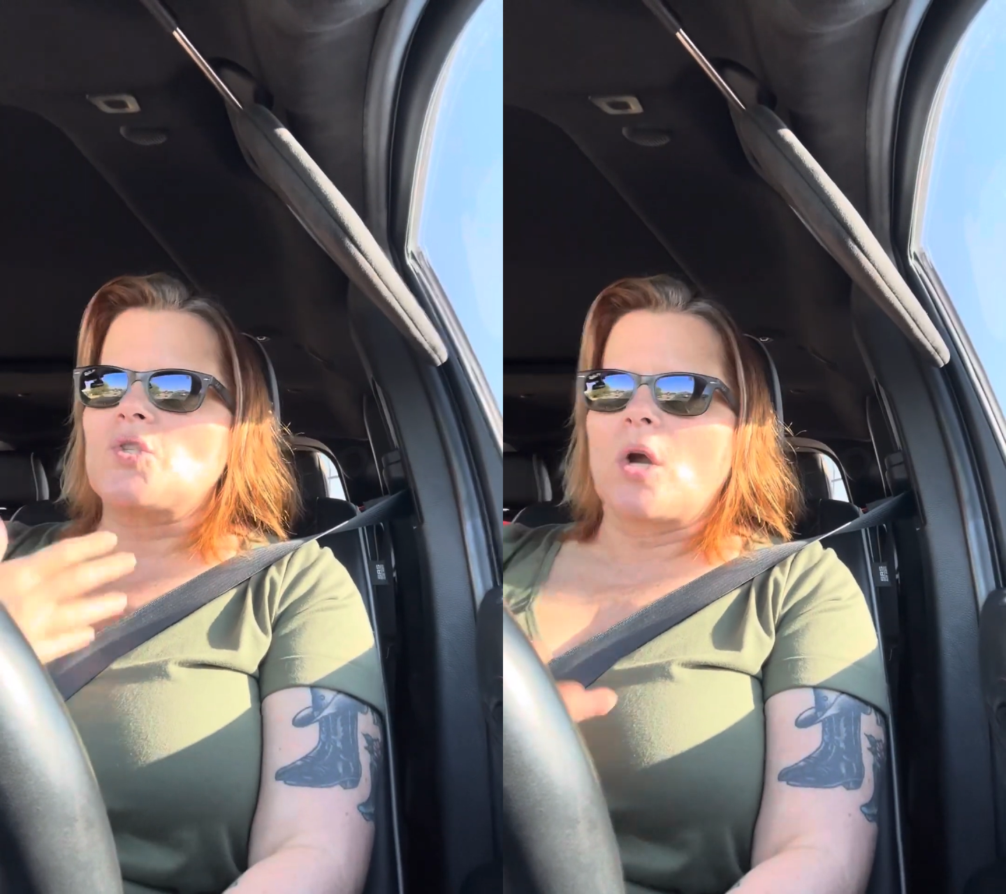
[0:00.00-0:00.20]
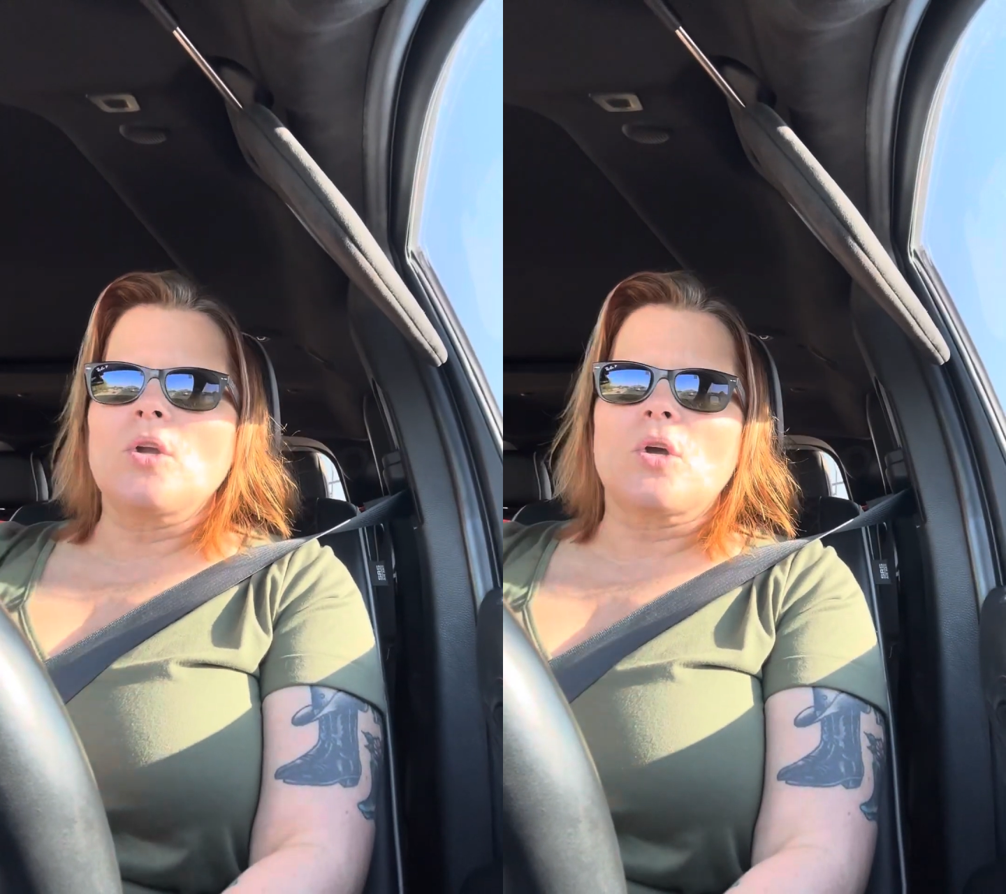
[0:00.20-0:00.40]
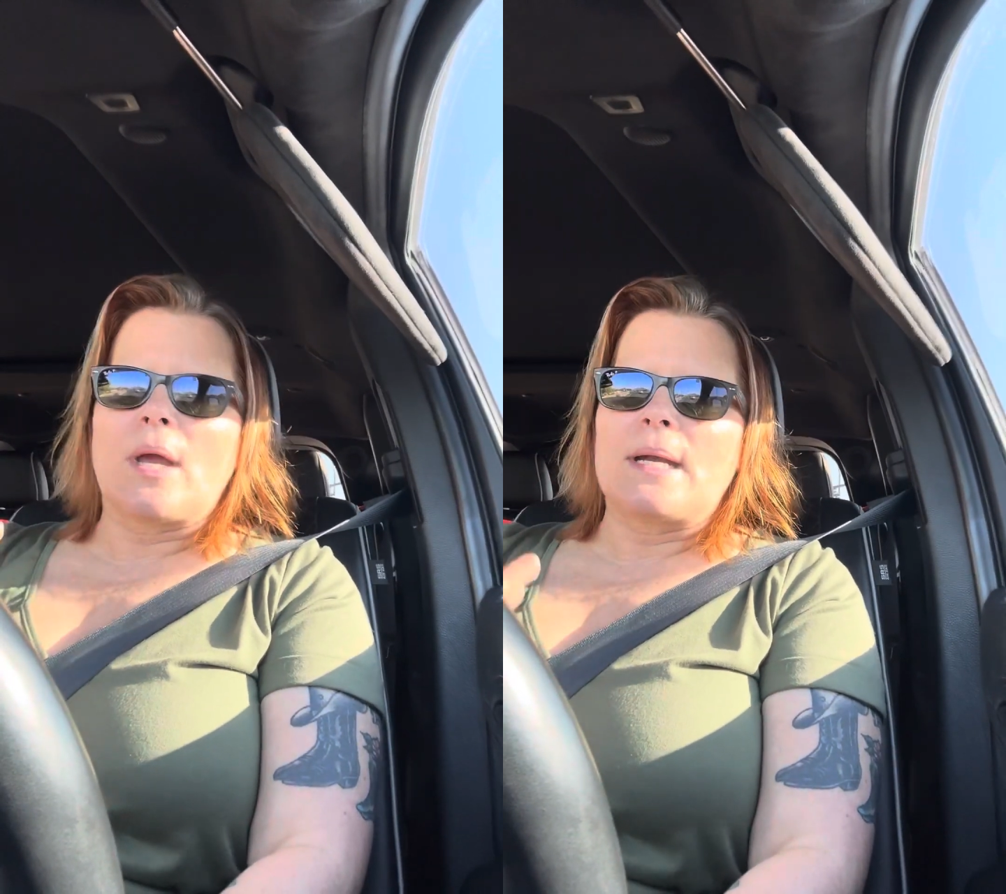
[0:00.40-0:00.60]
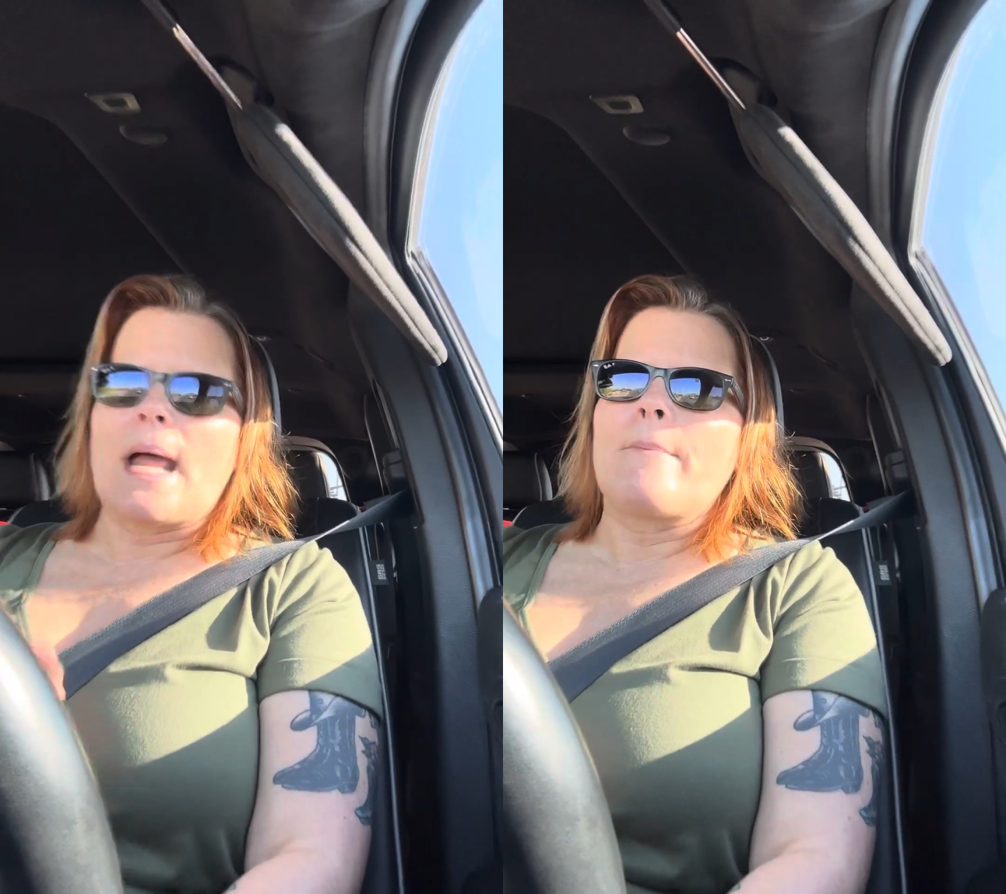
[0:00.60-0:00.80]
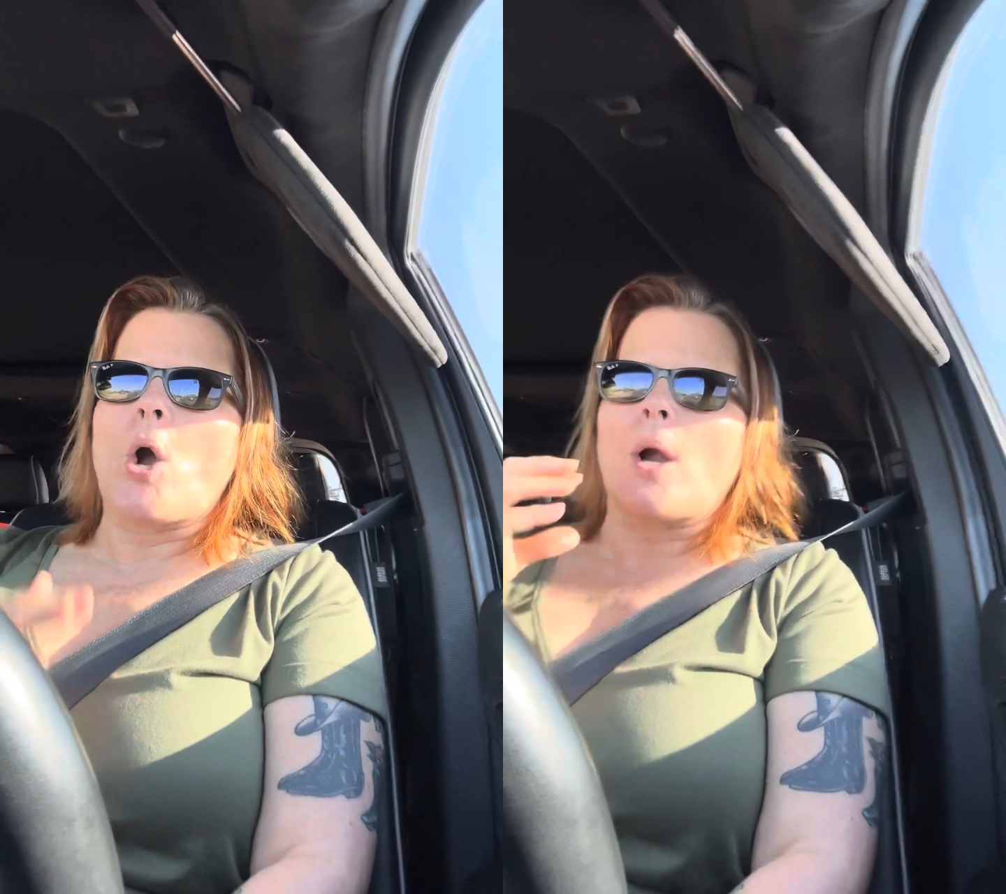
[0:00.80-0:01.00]
start your credit
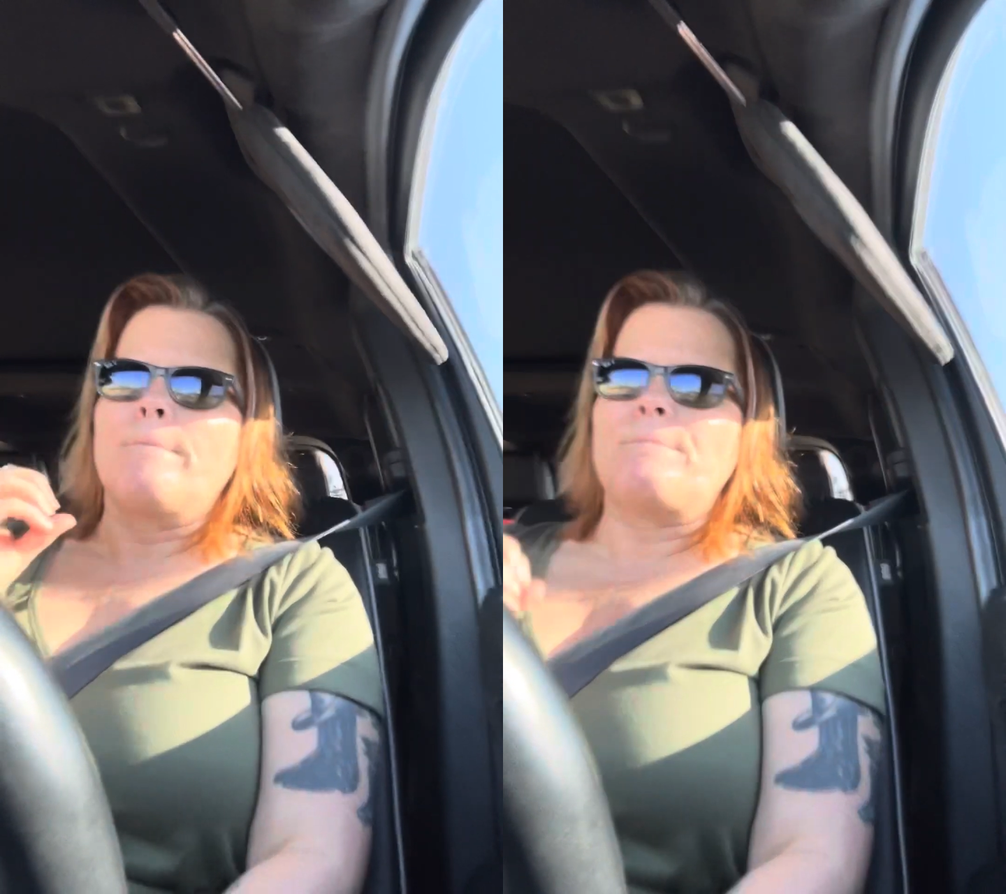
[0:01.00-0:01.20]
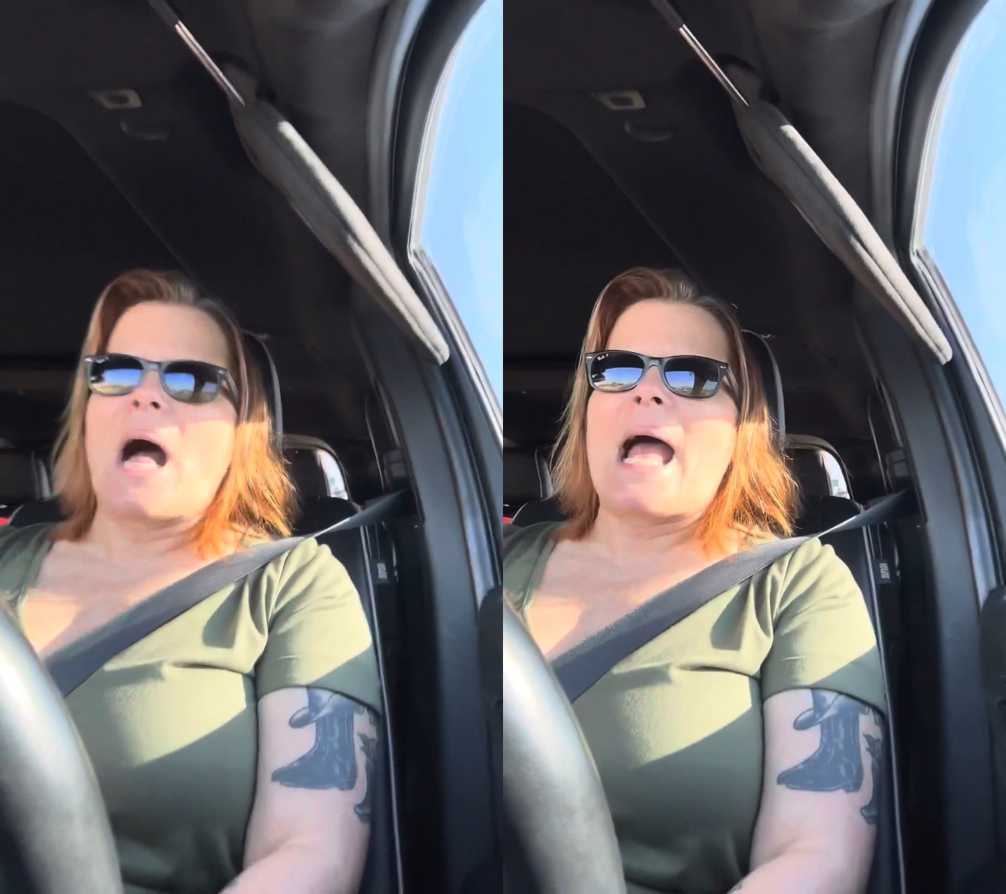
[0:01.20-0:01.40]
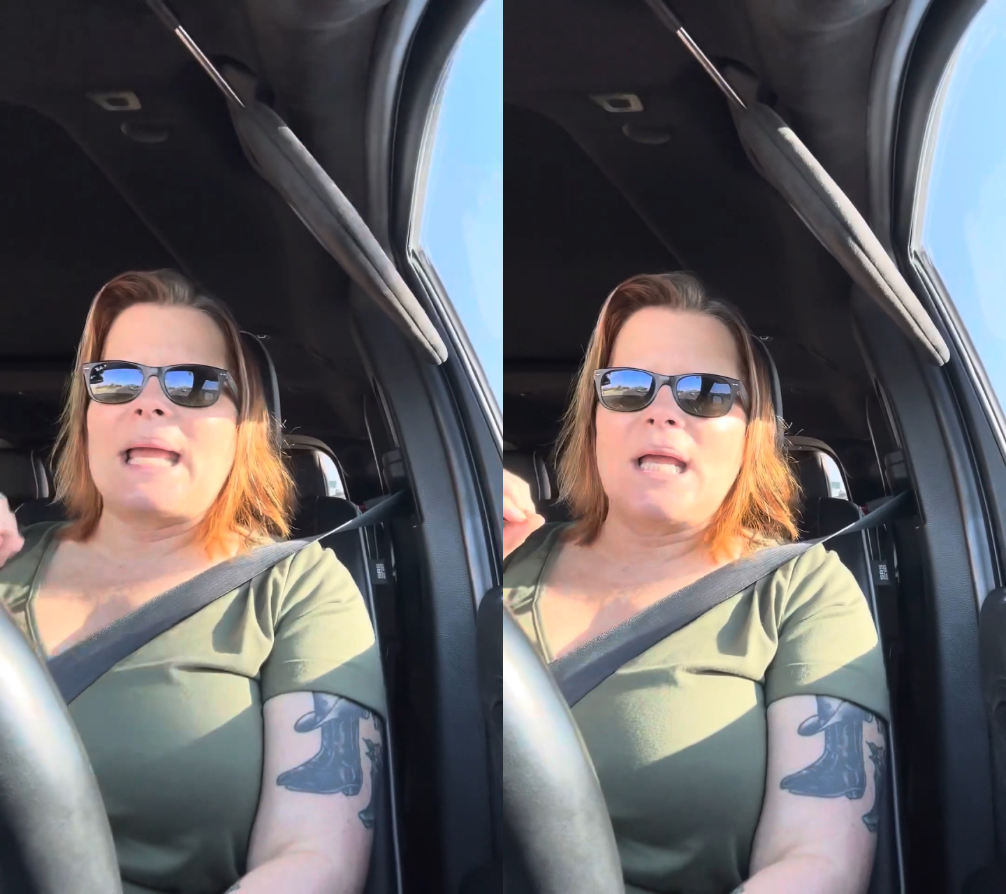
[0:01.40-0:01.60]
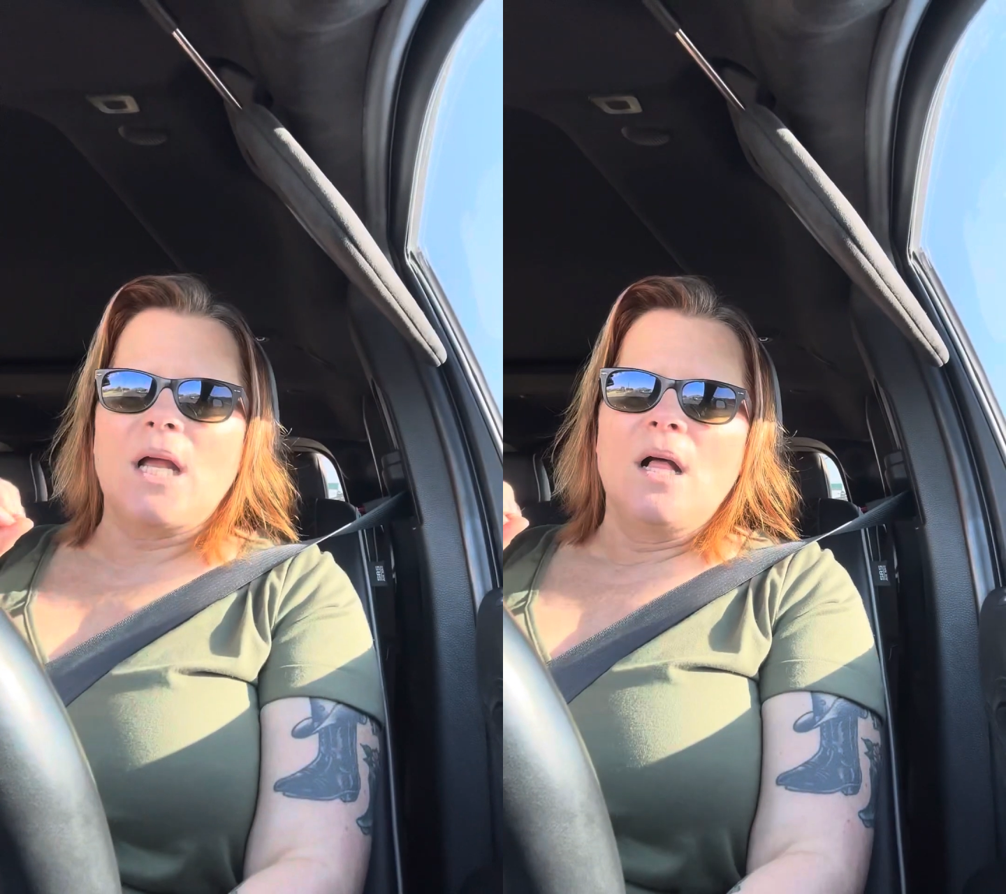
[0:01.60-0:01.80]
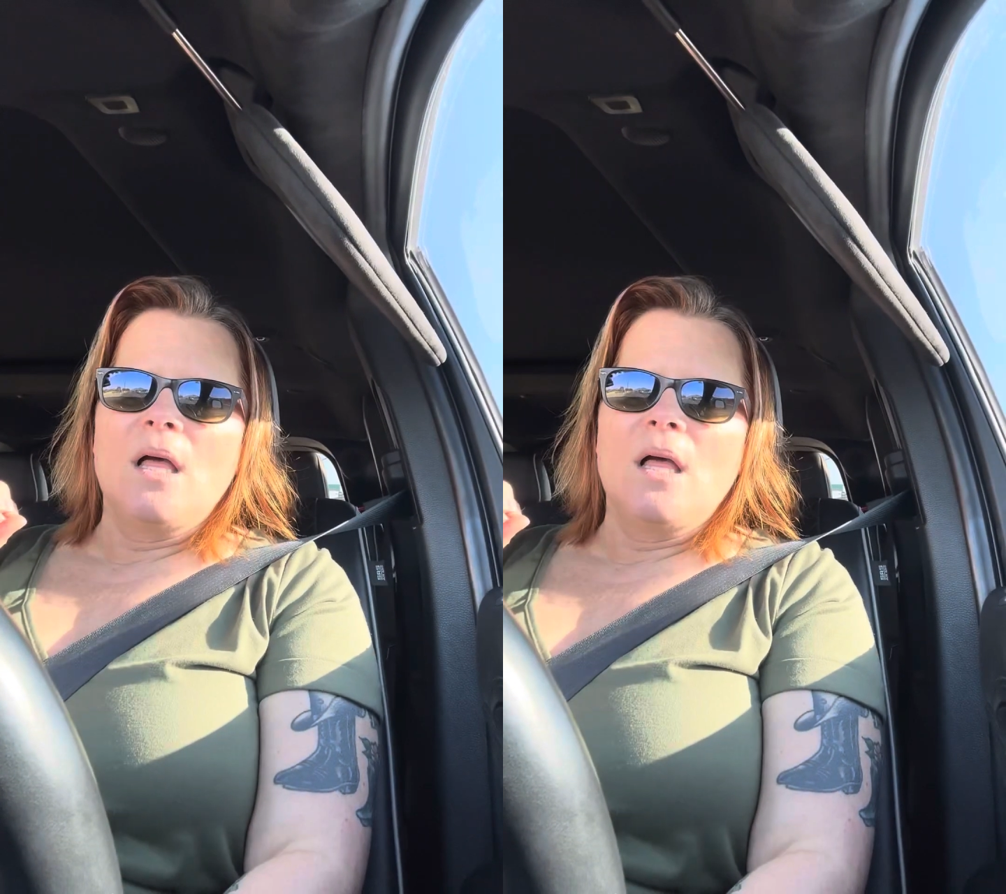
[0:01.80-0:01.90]
app are buying